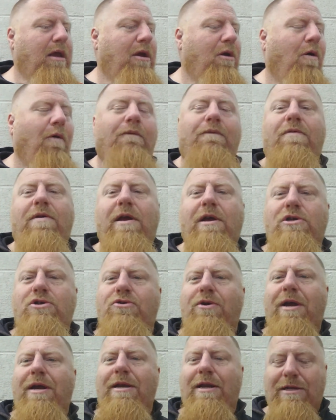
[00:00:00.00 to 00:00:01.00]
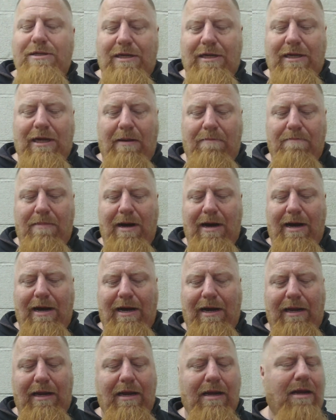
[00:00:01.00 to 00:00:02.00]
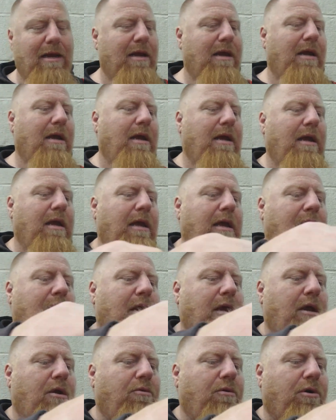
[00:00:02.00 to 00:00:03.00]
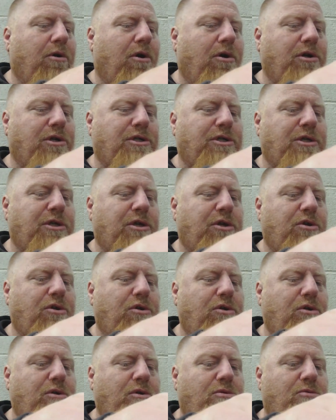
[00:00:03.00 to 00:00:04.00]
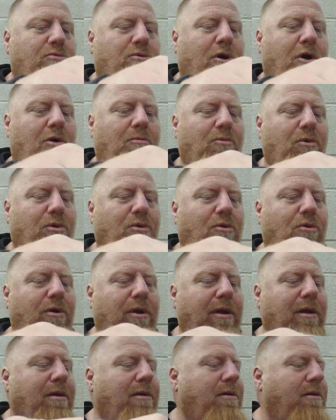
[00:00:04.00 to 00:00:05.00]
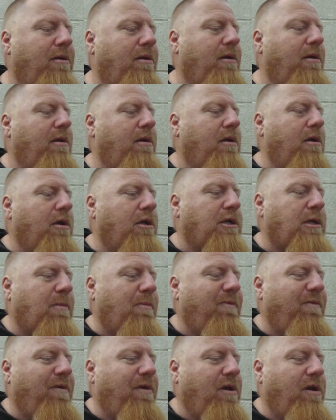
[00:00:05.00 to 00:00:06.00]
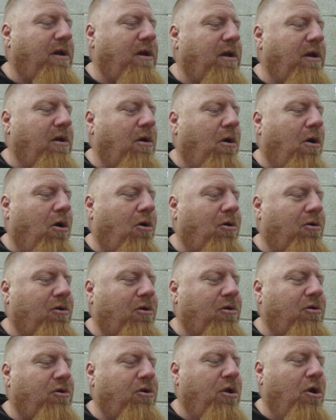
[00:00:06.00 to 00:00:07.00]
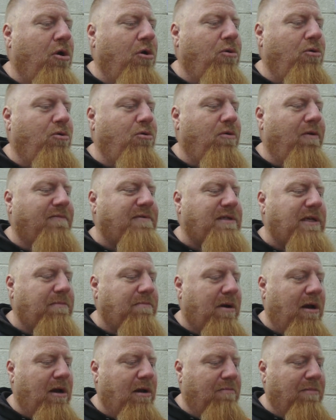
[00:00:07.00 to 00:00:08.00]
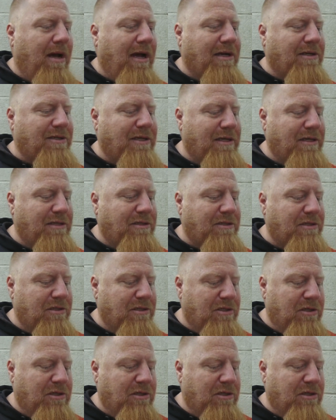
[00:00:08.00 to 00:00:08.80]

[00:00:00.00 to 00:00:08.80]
Hopefully a train doesn't come by in regards to while I'm recording. Some of you all know who have seen my unboxings